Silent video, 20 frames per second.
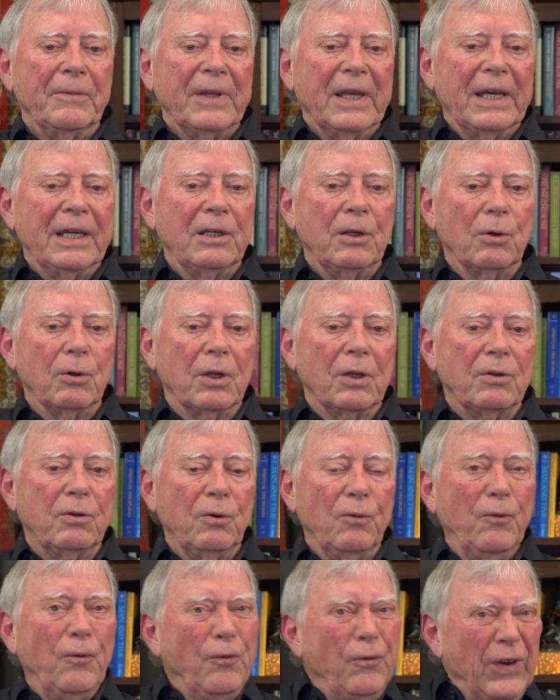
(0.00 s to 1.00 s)
in order
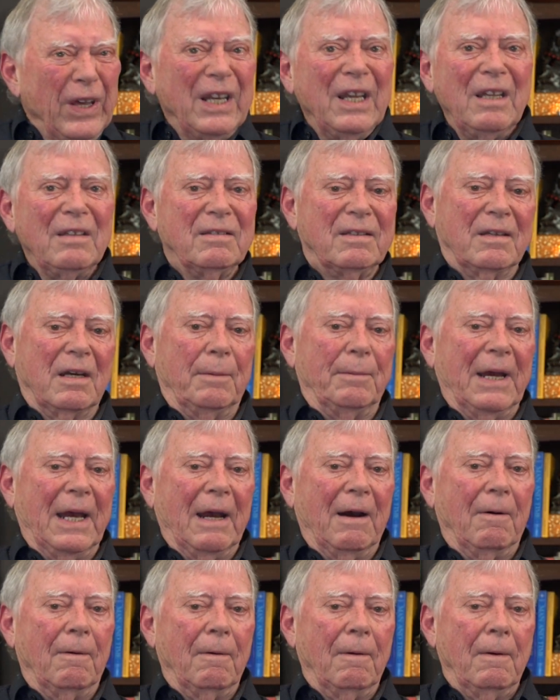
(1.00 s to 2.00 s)
to fit in
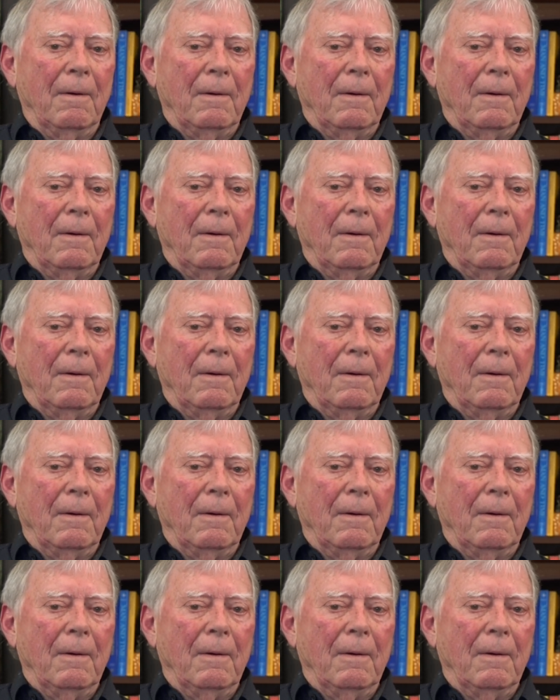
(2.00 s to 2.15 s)
somehow,